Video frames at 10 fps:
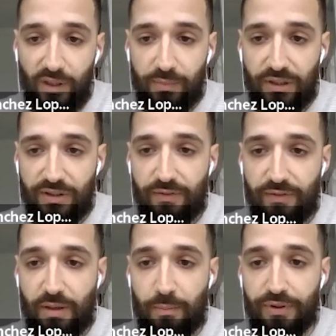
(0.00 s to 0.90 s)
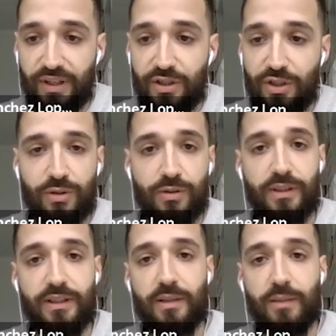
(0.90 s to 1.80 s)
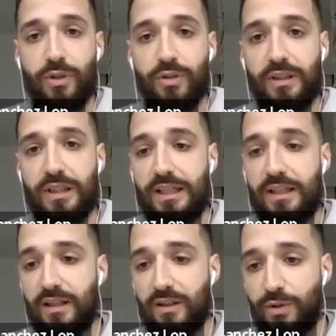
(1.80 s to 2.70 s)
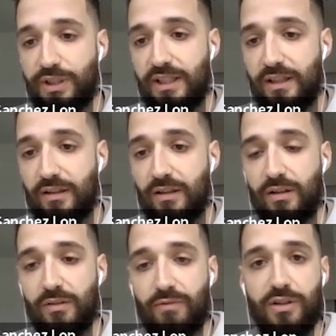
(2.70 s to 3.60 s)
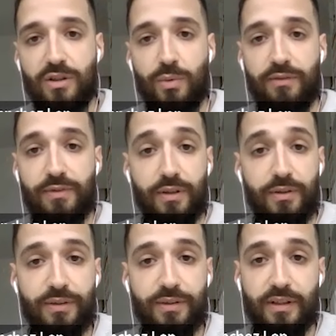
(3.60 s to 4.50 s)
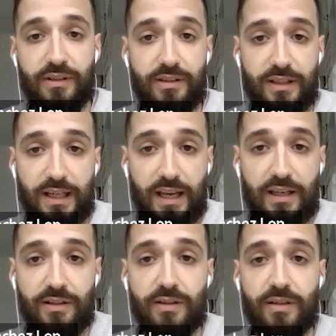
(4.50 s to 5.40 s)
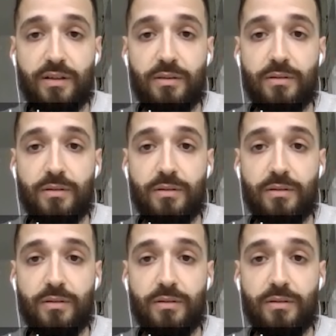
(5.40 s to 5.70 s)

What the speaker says: Because if the potential is a monotonically increasing function with the field, as is the case